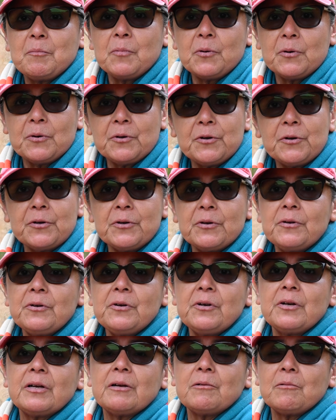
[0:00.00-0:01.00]
murder,
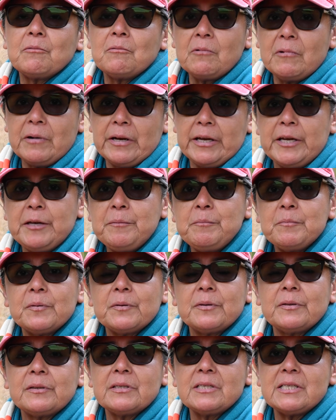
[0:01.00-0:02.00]
rape,
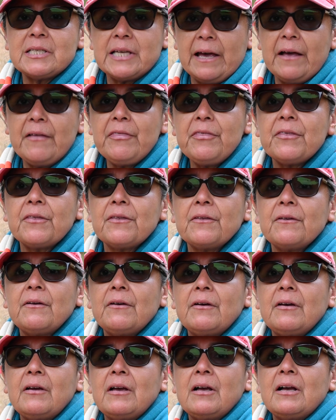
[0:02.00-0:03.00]
death.
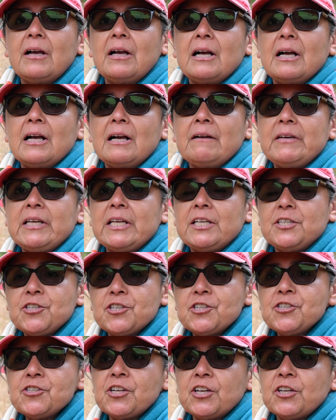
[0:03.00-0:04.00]
I mean, it's
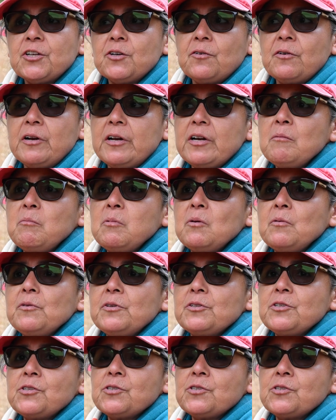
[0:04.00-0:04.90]
just incredible, the